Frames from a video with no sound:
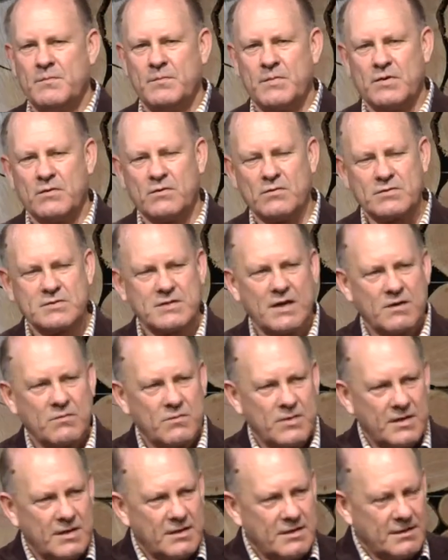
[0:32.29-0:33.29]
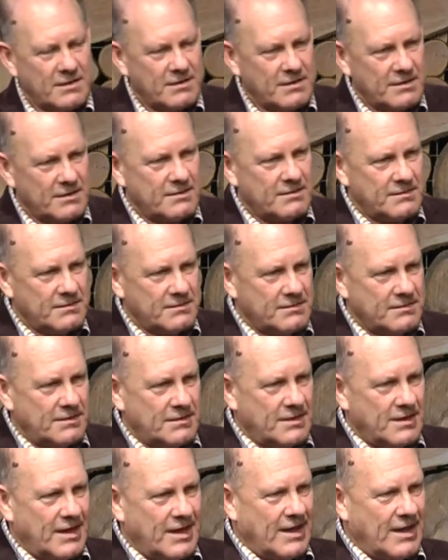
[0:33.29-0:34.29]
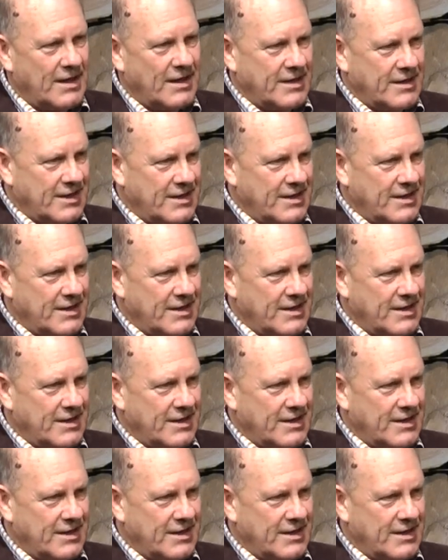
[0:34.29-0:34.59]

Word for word: but also we are